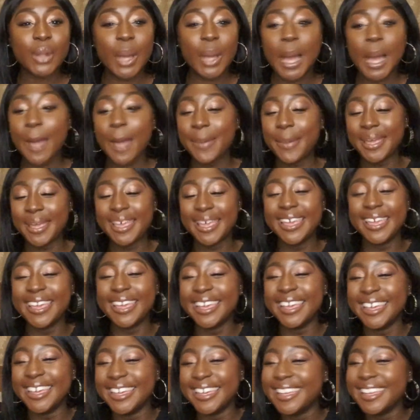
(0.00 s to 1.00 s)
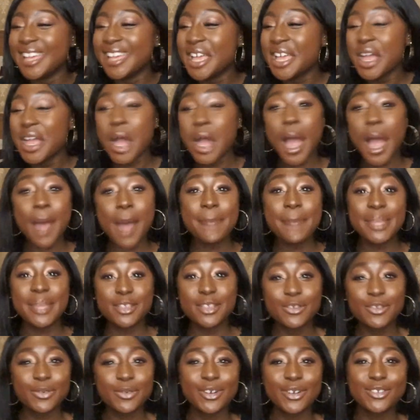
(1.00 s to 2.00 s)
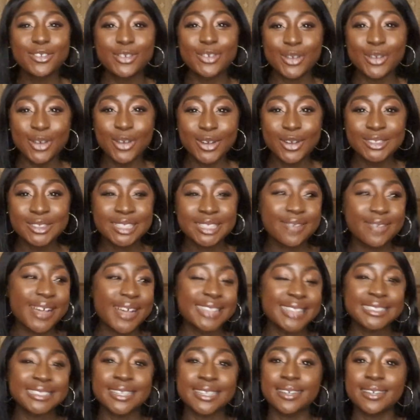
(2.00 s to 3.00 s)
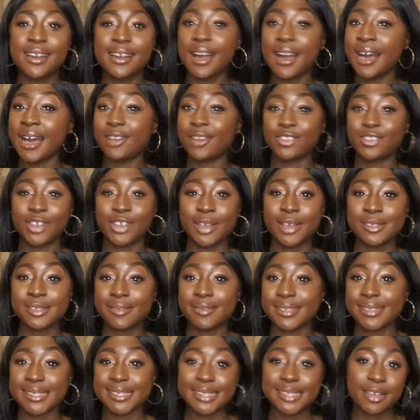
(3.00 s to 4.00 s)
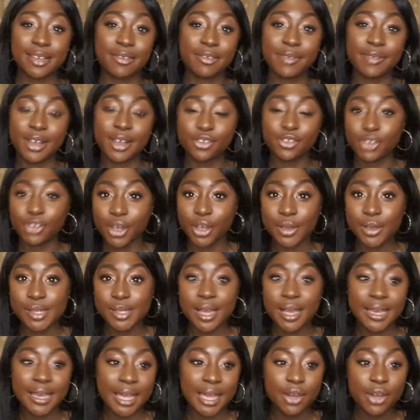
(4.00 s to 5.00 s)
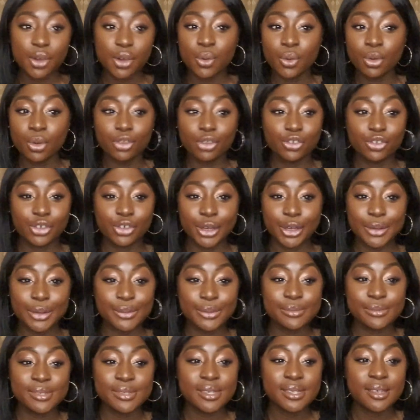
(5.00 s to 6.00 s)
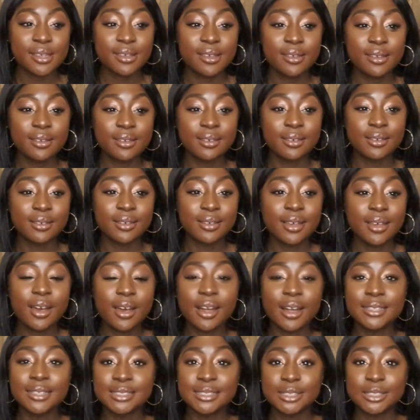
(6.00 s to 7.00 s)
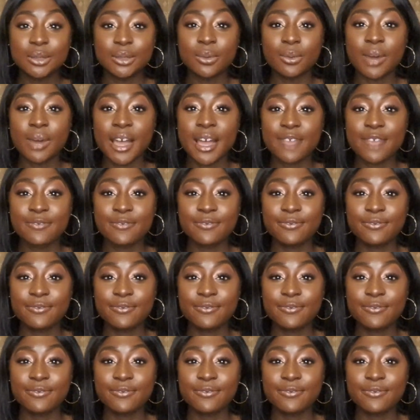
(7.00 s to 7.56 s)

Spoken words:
I binge watch a lot, so I've had to cut out shows, I've had to sacrifice shows. I cannot watch shows until I